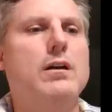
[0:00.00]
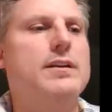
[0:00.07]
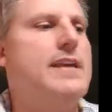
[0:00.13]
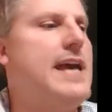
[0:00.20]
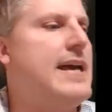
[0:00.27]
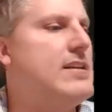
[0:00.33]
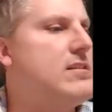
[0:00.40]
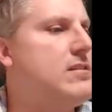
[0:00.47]

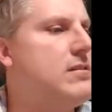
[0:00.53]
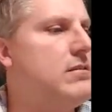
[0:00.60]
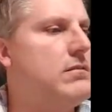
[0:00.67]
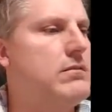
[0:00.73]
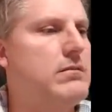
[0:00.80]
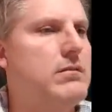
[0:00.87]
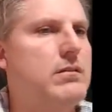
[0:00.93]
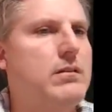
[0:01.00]
Yes,
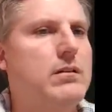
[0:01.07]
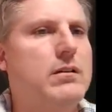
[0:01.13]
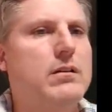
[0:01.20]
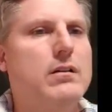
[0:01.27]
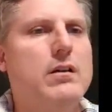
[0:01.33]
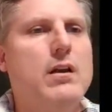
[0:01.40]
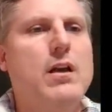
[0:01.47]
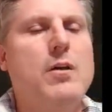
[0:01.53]

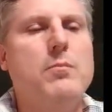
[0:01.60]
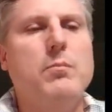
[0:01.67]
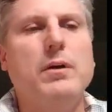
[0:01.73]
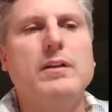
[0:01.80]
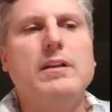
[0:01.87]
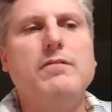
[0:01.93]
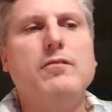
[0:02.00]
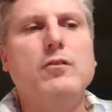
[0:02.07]

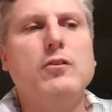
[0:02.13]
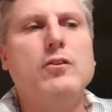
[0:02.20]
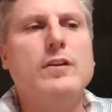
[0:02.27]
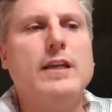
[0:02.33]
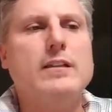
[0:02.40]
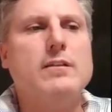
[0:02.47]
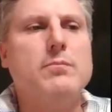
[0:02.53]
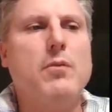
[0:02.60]
but if you
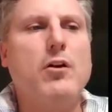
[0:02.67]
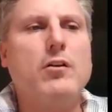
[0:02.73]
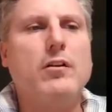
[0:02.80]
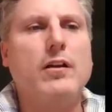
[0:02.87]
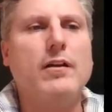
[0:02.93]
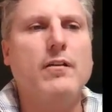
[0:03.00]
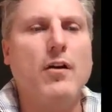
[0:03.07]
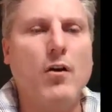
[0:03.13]
look at the mark
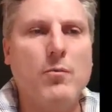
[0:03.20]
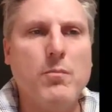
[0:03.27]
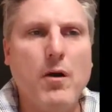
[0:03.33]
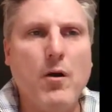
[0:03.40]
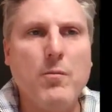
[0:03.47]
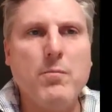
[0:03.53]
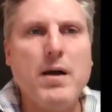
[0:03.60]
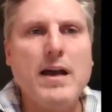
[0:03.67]

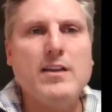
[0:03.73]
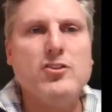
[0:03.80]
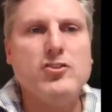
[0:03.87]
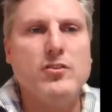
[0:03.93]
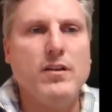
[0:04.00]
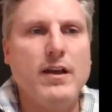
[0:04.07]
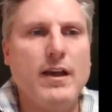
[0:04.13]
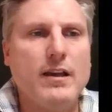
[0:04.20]
on my
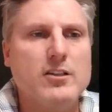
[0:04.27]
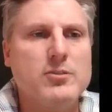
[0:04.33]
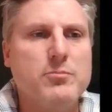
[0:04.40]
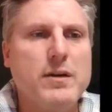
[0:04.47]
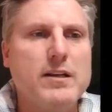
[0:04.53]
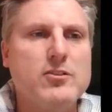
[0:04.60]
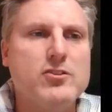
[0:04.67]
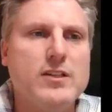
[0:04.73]

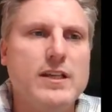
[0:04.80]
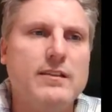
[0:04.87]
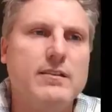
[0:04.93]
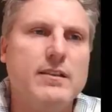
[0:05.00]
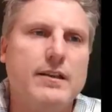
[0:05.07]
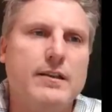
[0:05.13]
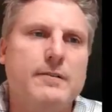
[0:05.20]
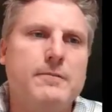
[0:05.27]
spreadsheet
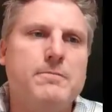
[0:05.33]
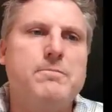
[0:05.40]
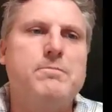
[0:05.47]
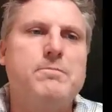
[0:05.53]
there,